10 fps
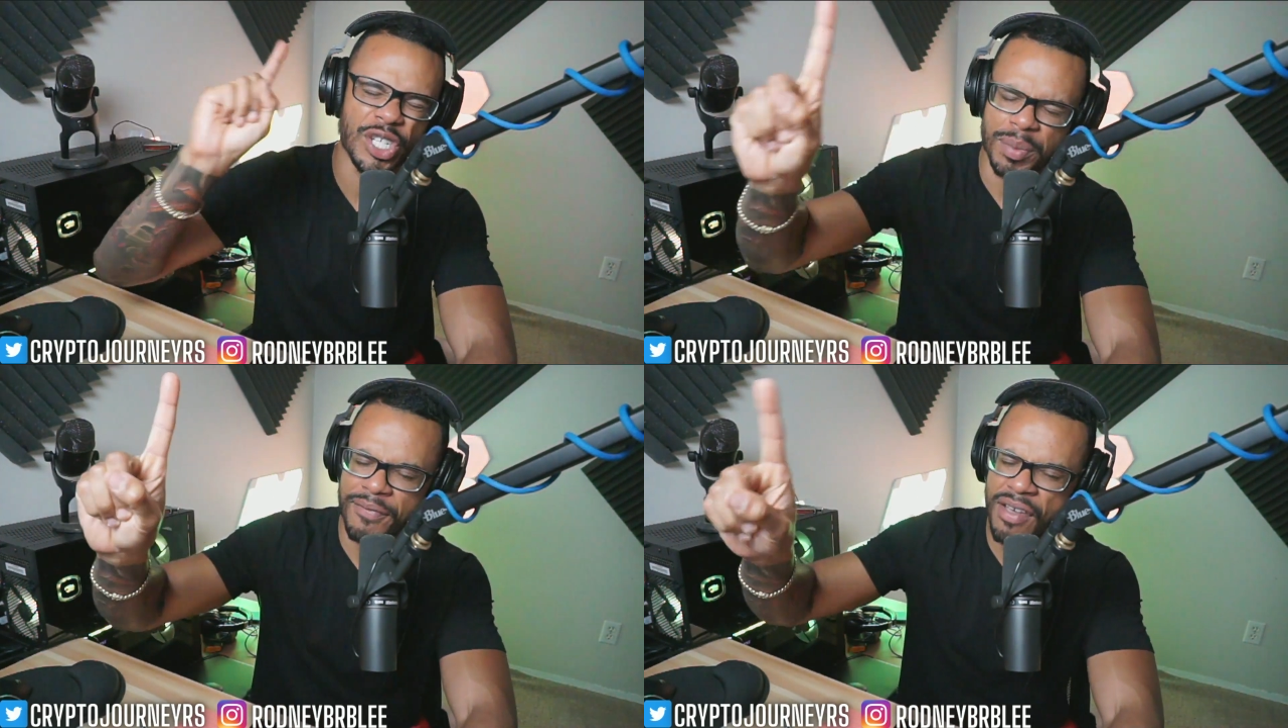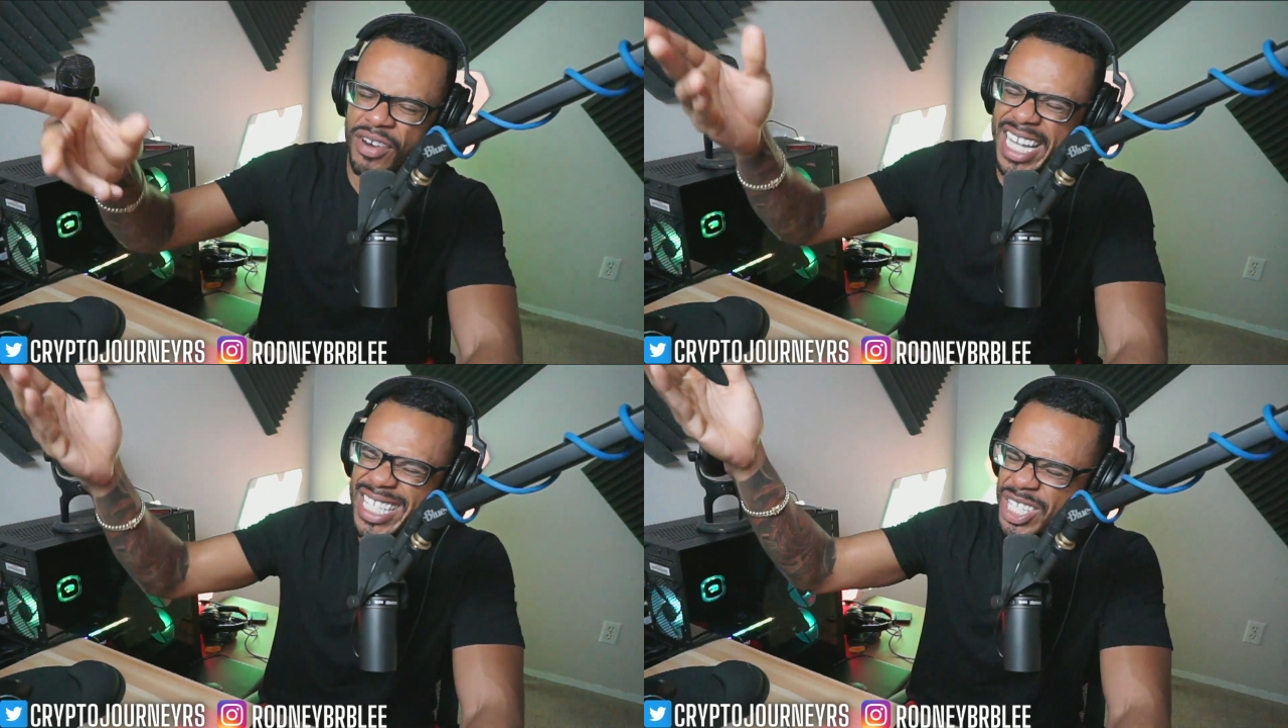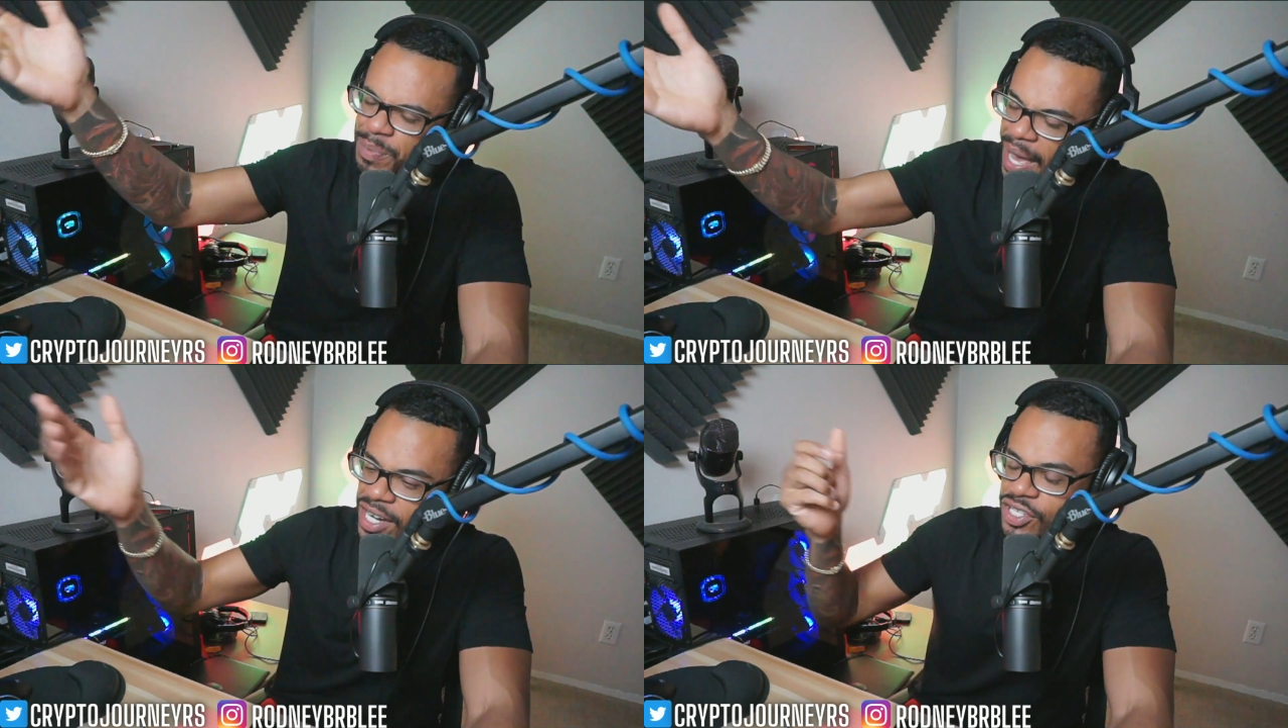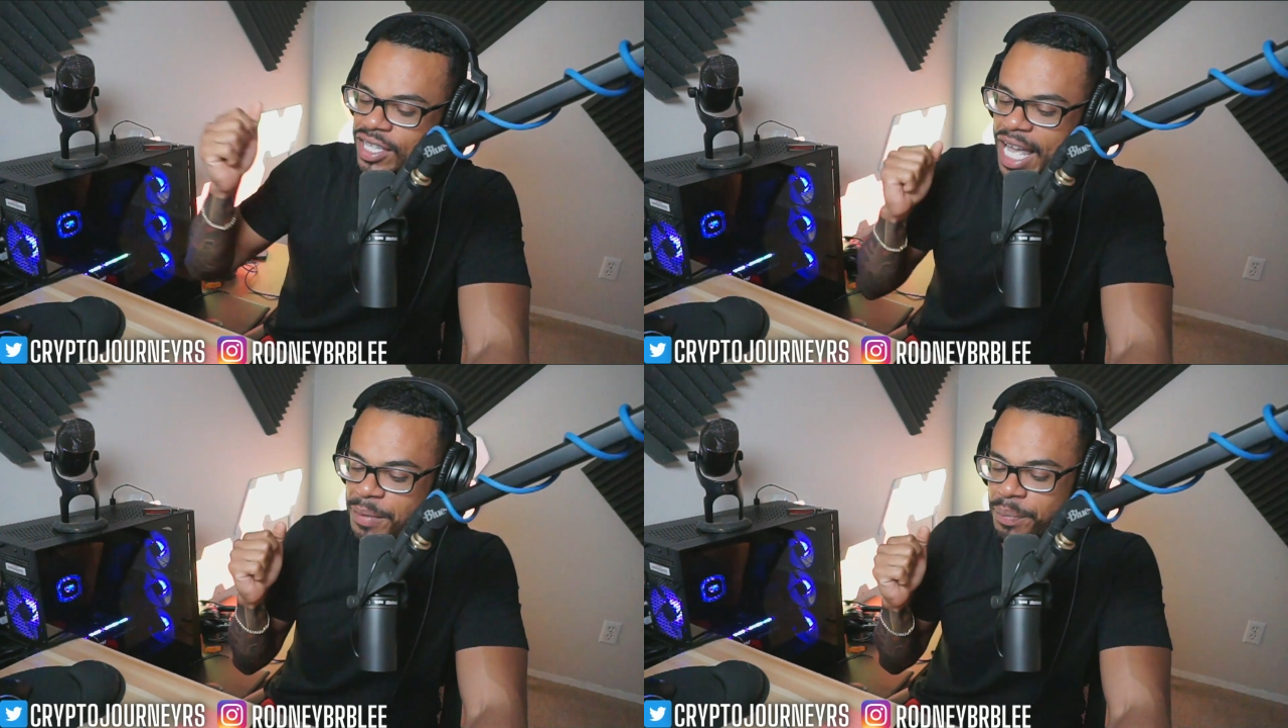Do me a favor and smash the
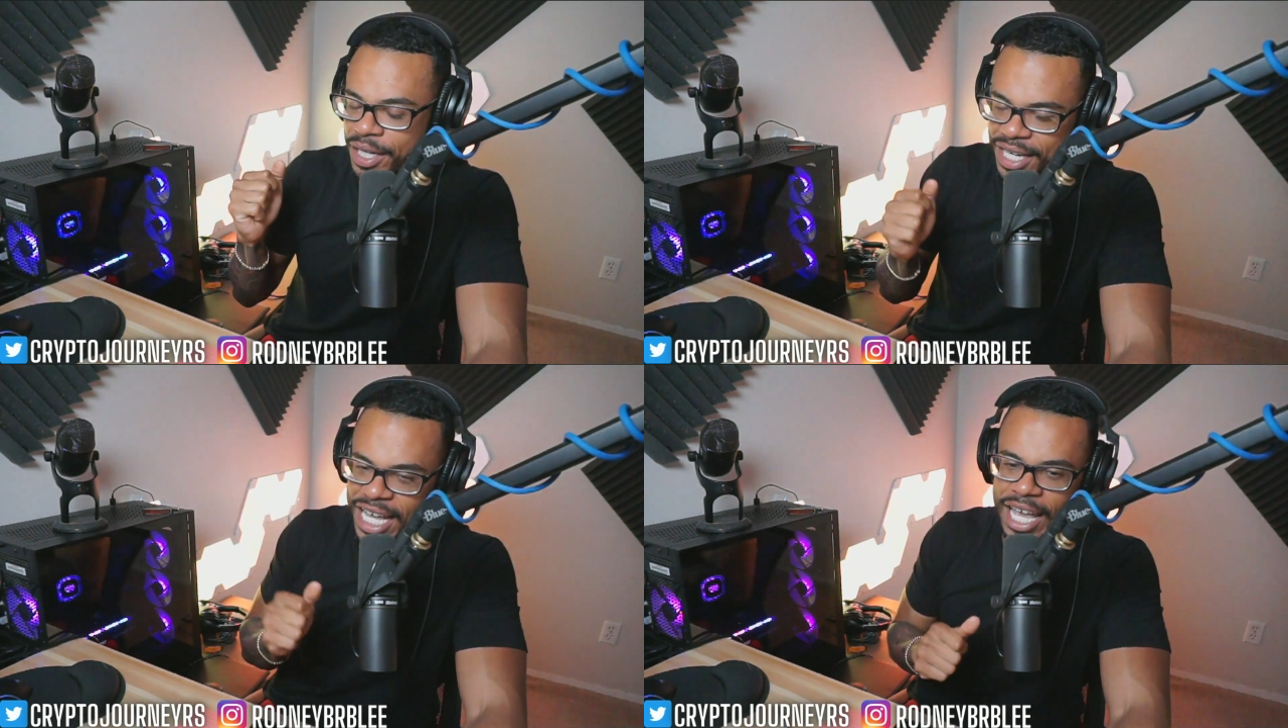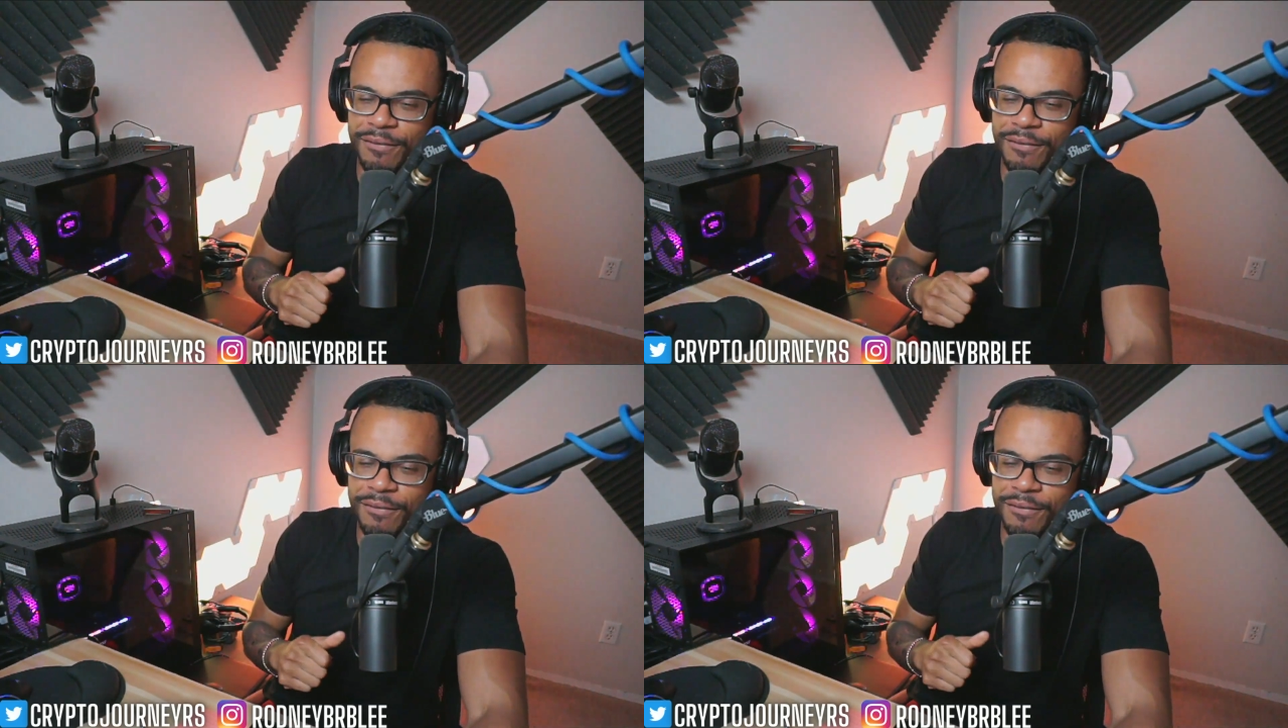like button.